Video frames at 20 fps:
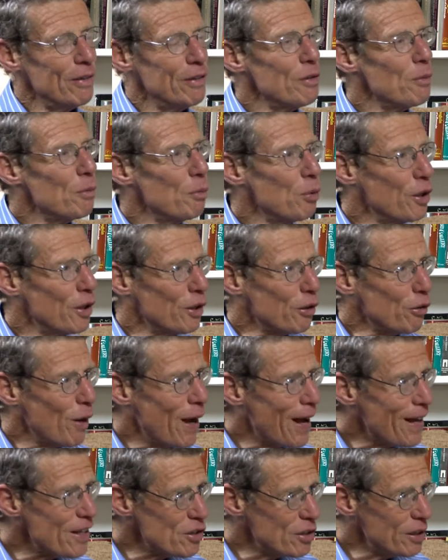to put it
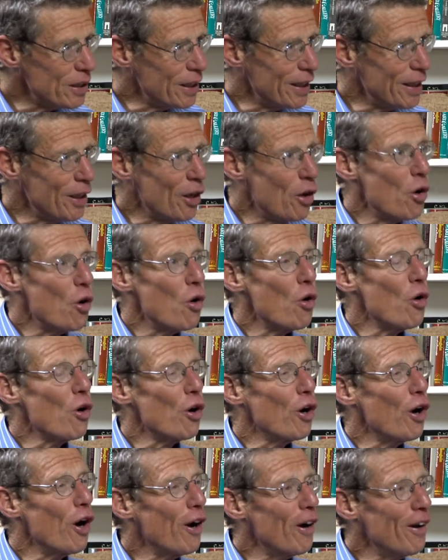crassly,
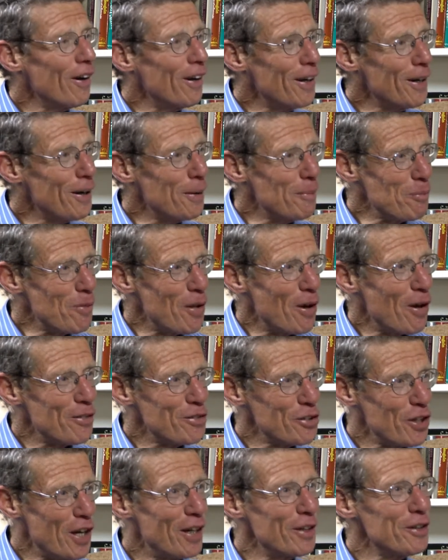or um,
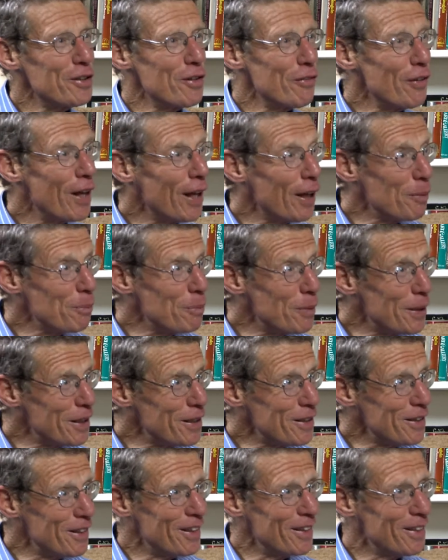child
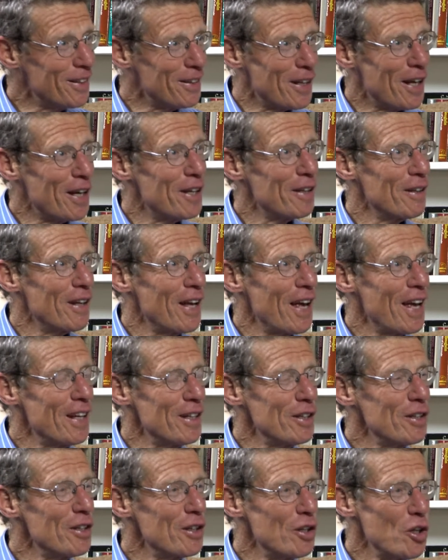development and, uh,
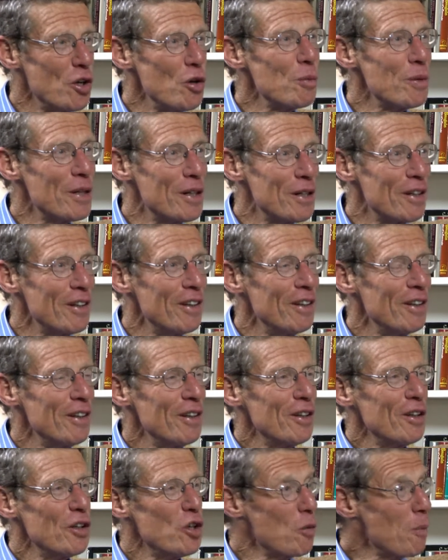and human
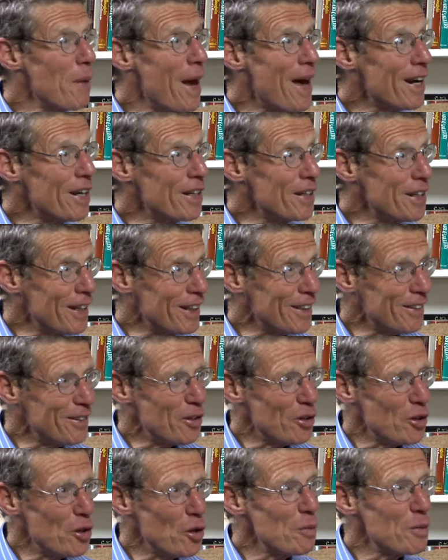humanity
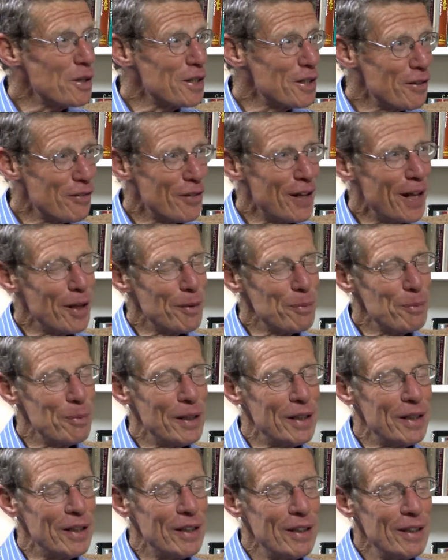and human
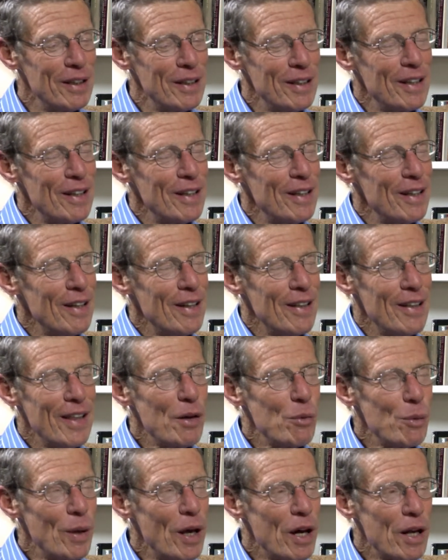development,
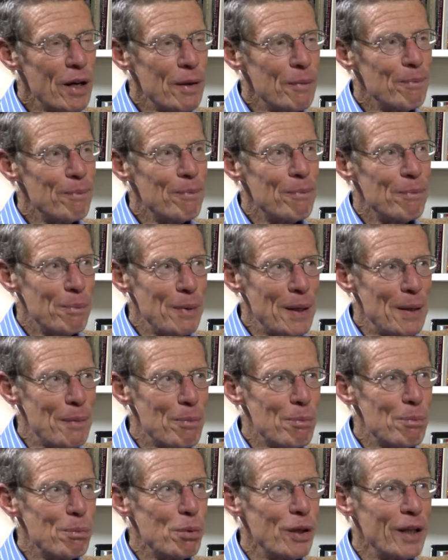then we ought to be
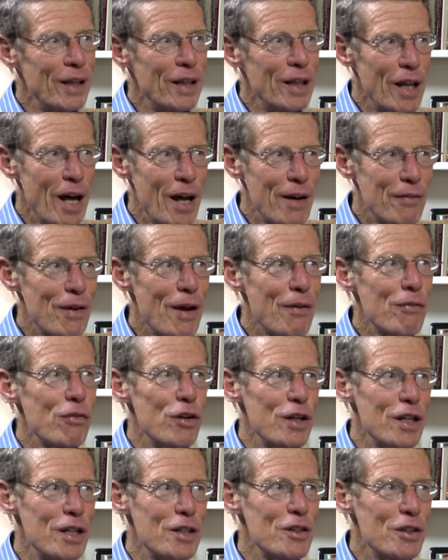putting a lot of
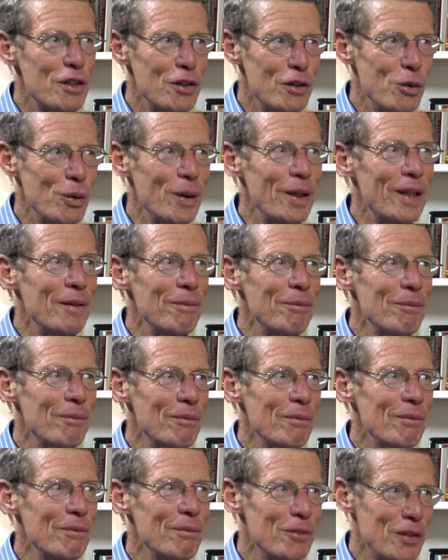effort into doing
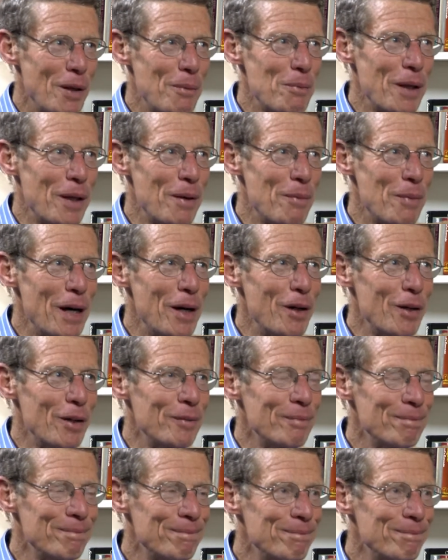something about it.